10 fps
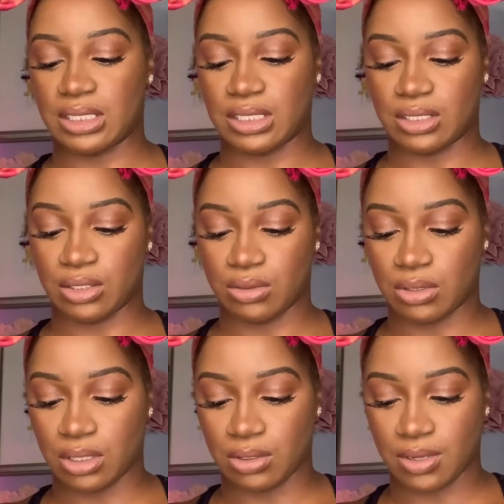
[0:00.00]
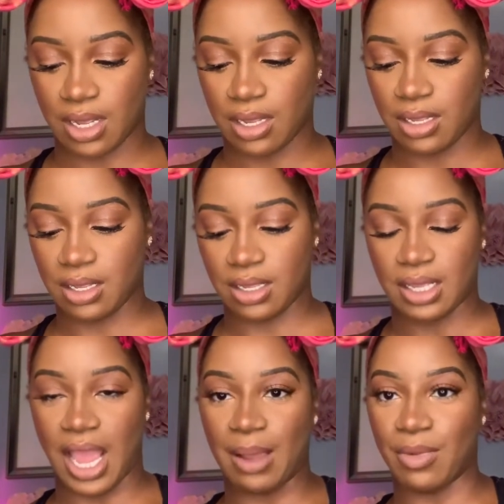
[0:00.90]
into this unit, okay?
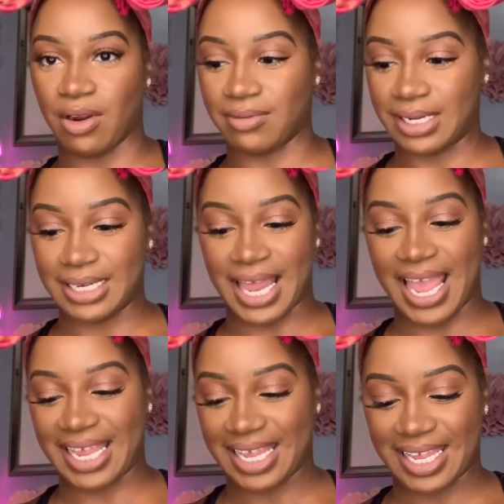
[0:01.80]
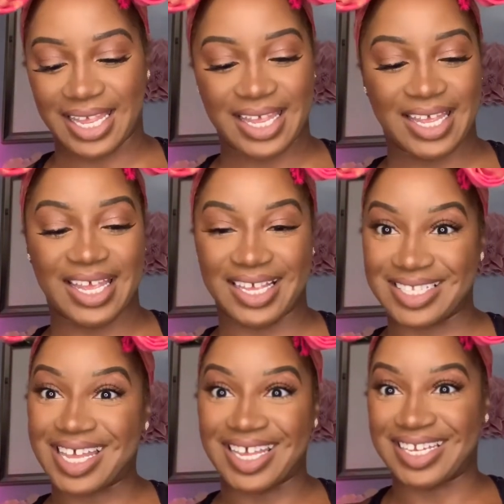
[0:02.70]
I'm already like
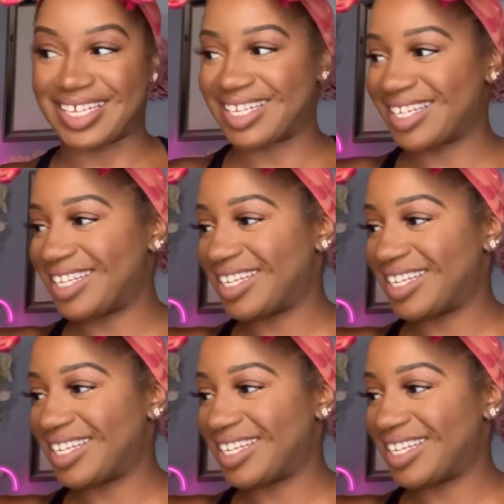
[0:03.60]
excited.